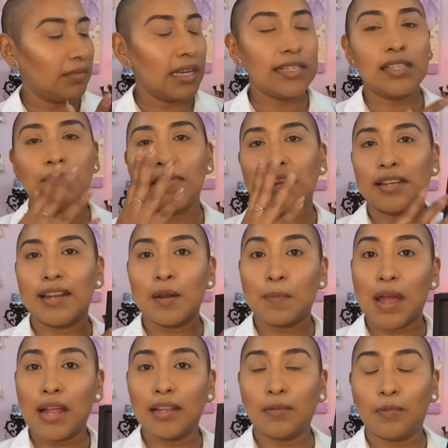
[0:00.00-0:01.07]
It's a magnetic
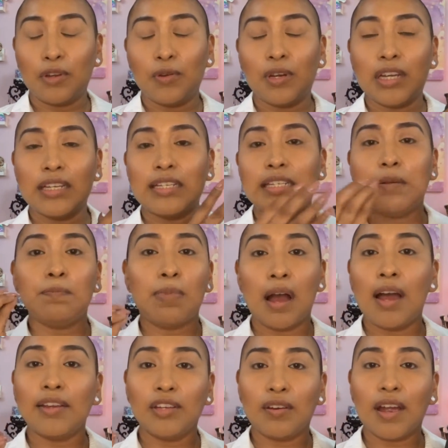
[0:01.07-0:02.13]
palette where you can
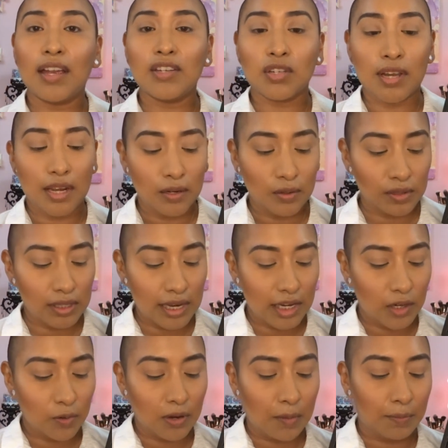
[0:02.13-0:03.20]
depot your eyeshadows and
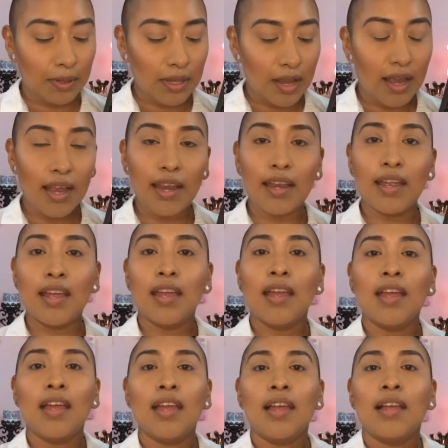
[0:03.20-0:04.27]
you apply
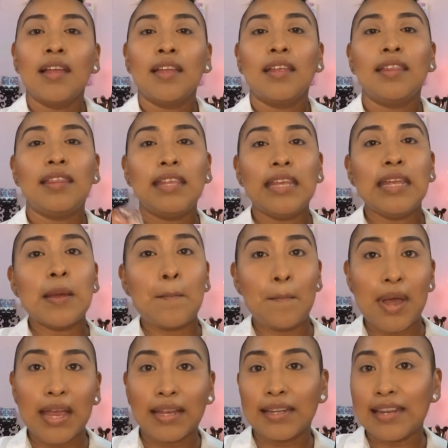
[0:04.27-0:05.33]
the
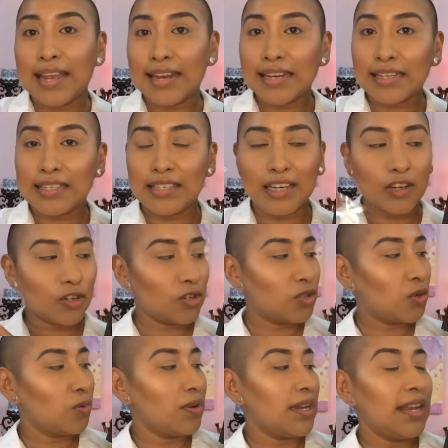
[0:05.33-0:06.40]
magnetic stickers
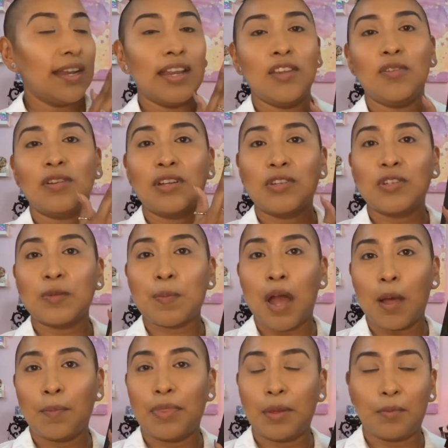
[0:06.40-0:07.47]
to it, and you can just
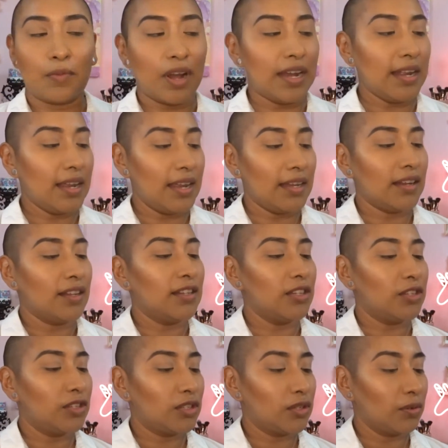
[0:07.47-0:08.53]
pop them right in.
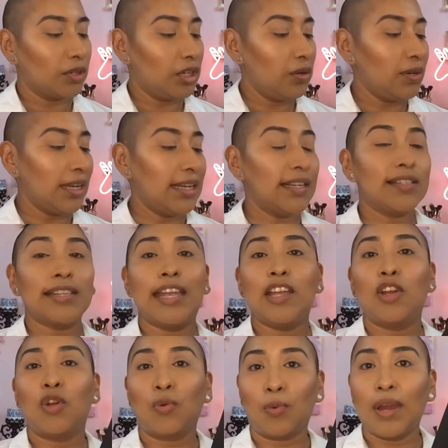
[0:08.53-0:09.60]
This is so cute. It is a
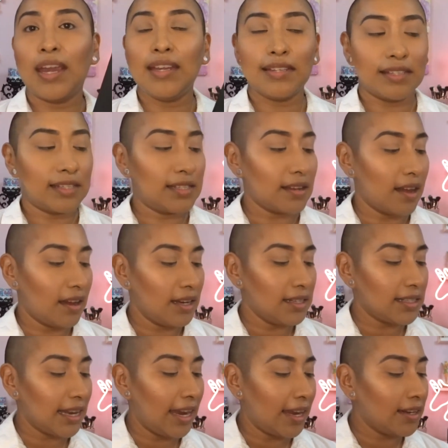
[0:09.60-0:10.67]
great
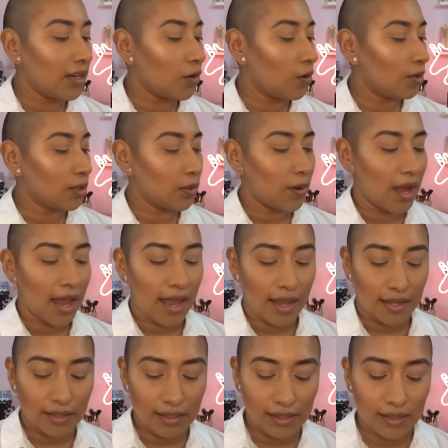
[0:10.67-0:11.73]
size, and it also
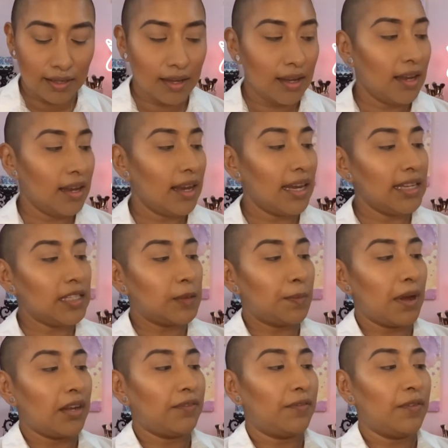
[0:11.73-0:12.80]
has a
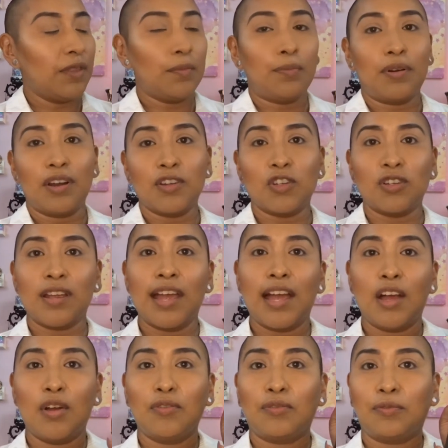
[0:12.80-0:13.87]
spot for the brush.
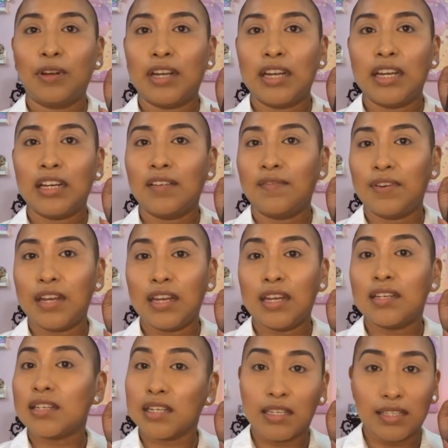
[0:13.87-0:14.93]
How freaking
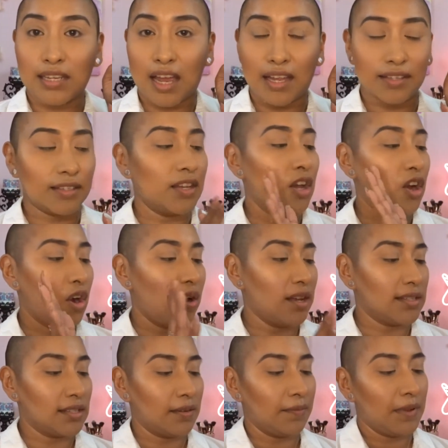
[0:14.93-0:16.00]
convenient is that?
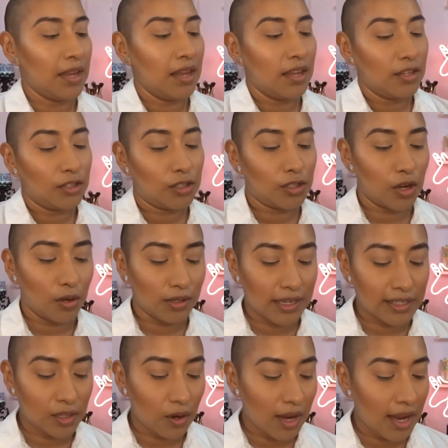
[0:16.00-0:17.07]
Awesome. So
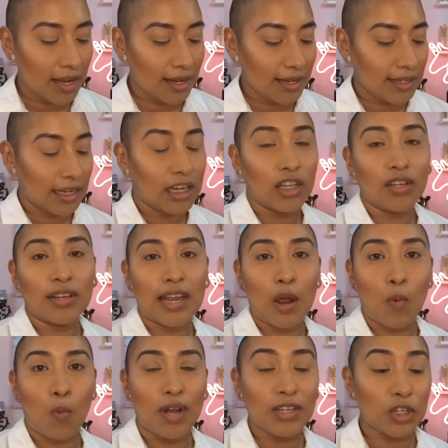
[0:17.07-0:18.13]
let's go ahead and take a look
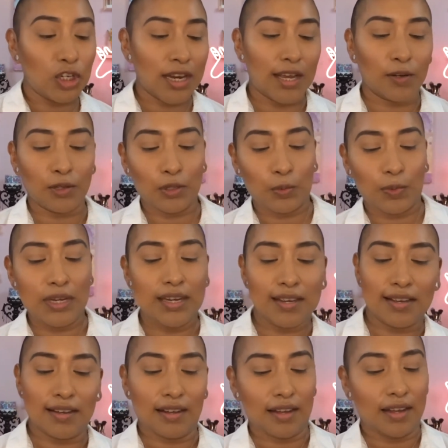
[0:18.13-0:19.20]
at what shadows we
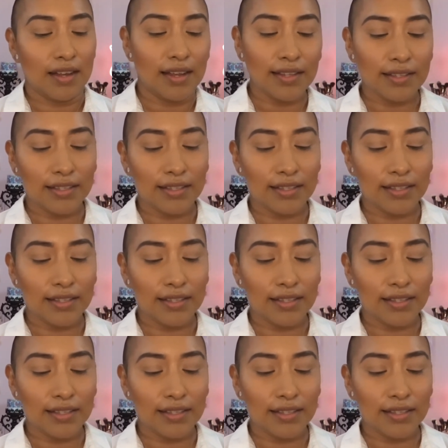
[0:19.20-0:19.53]
got.